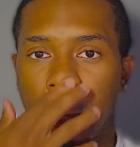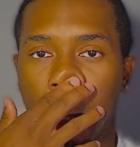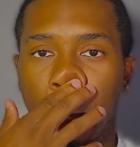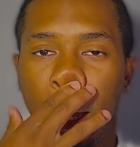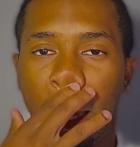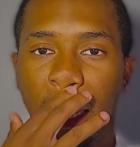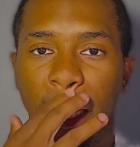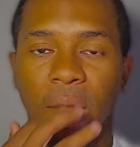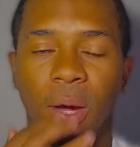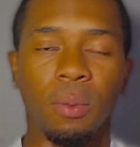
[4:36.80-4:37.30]

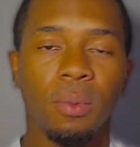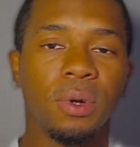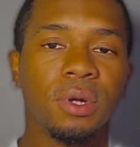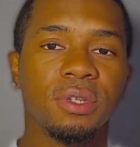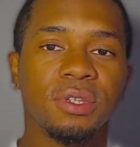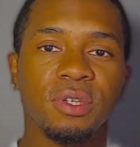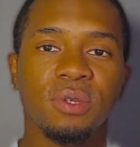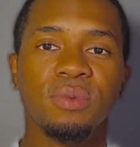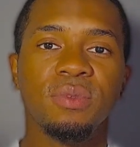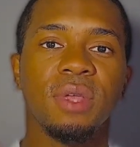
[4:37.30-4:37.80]
and I wanted
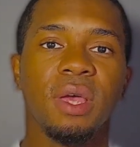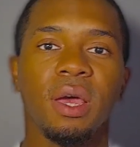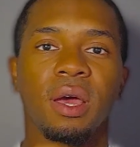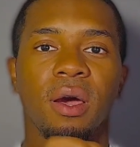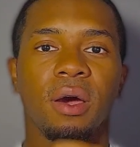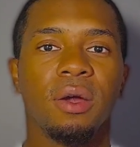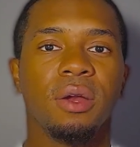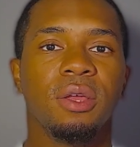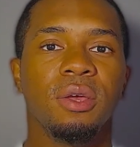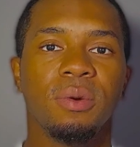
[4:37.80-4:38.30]
to use that
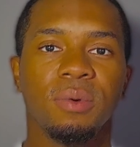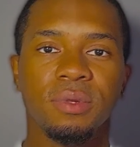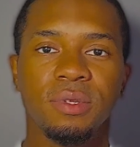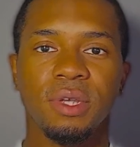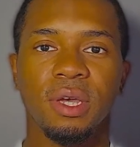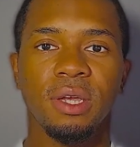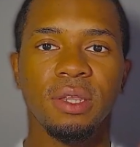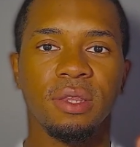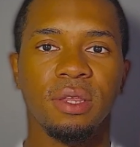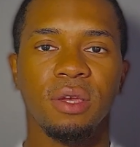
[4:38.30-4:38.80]
audio and
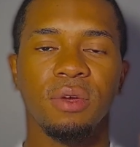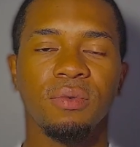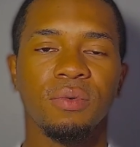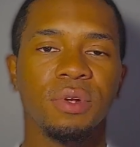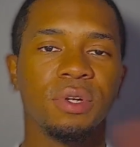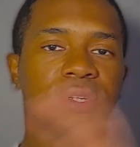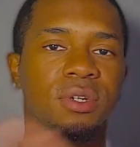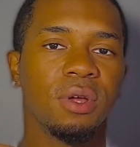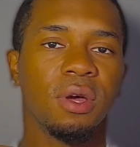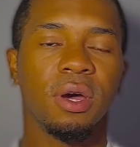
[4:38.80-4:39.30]
take the
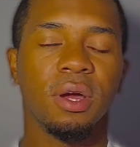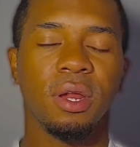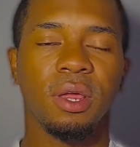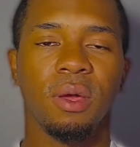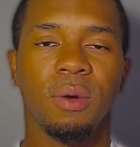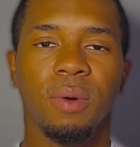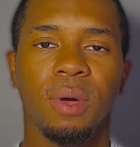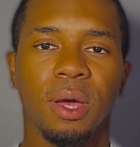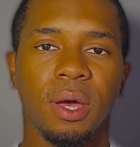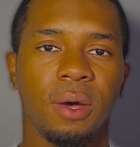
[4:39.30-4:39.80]
original
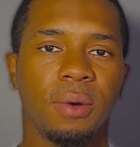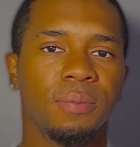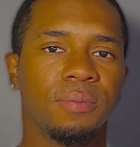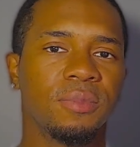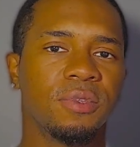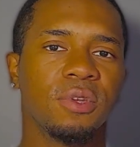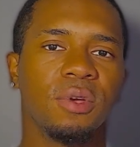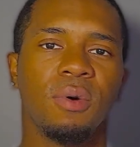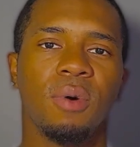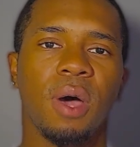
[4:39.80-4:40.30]
audio out.
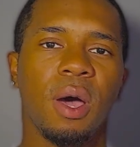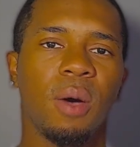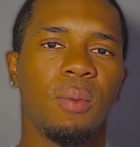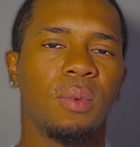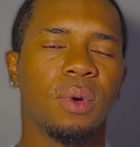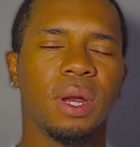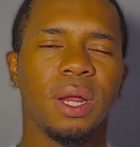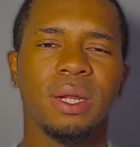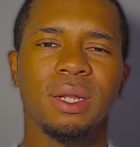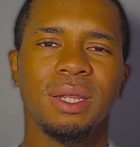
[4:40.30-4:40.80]
So
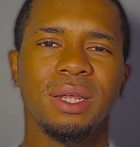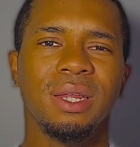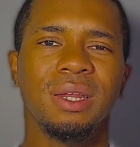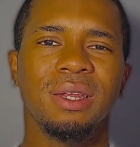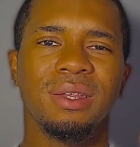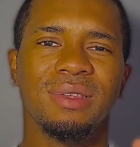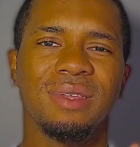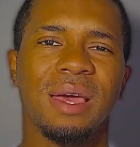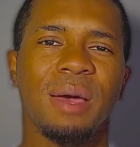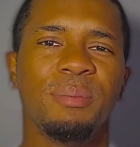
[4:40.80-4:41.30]
what I did
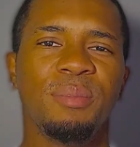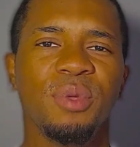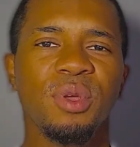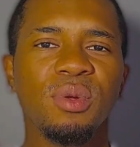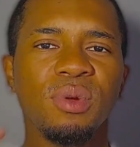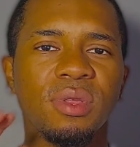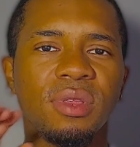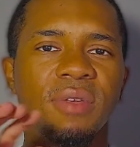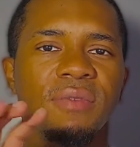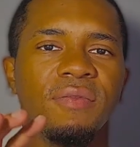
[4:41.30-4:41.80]
is I
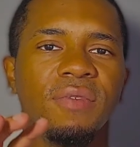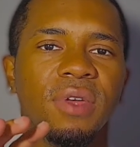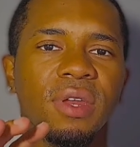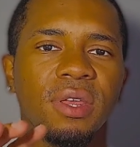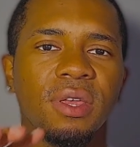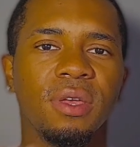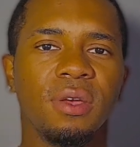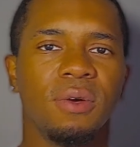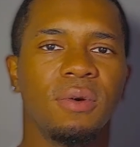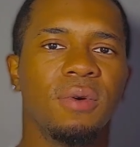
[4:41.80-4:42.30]
muted the
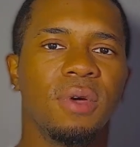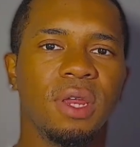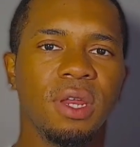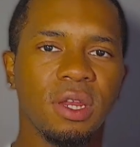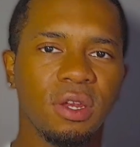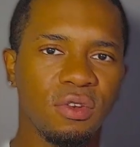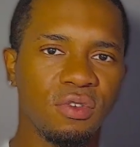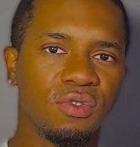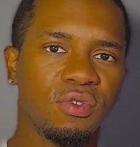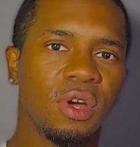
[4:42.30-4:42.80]
video and
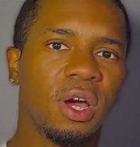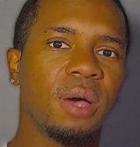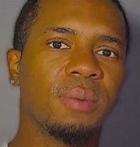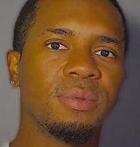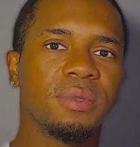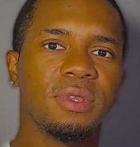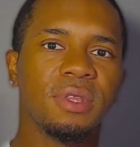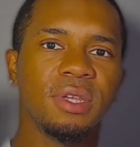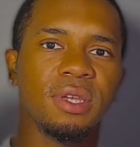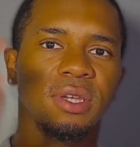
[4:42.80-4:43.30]
then
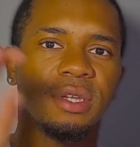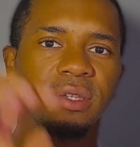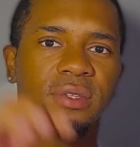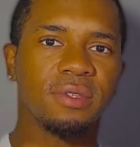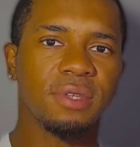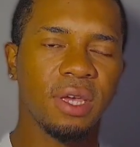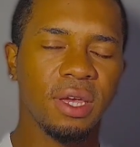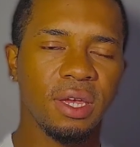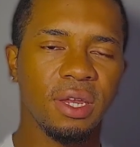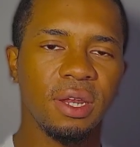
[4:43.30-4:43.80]
dropped the
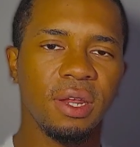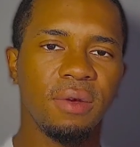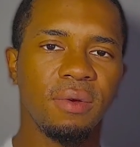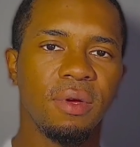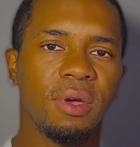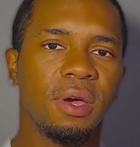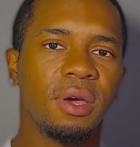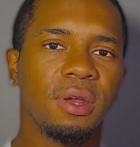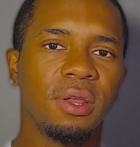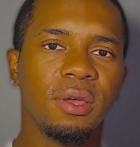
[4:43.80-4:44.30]
secondary
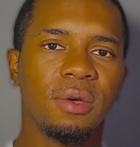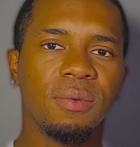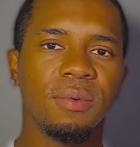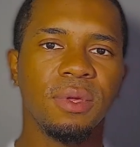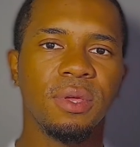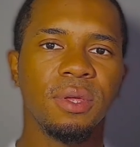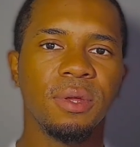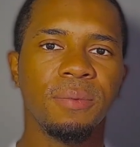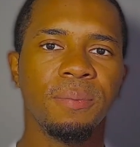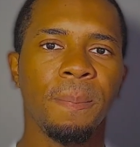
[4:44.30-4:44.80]
audio
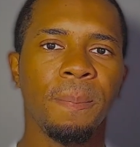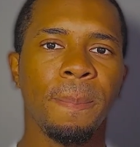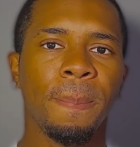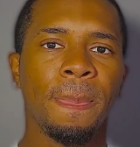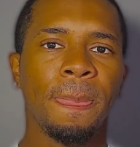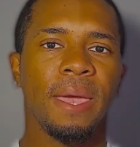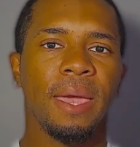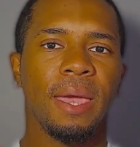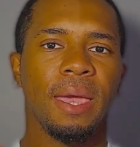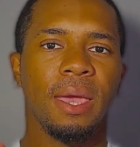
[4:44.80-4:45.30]
in,
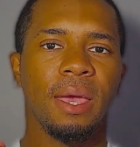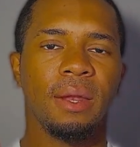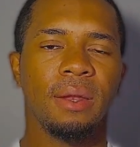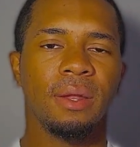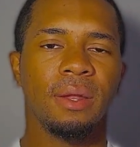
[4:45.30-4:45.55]
and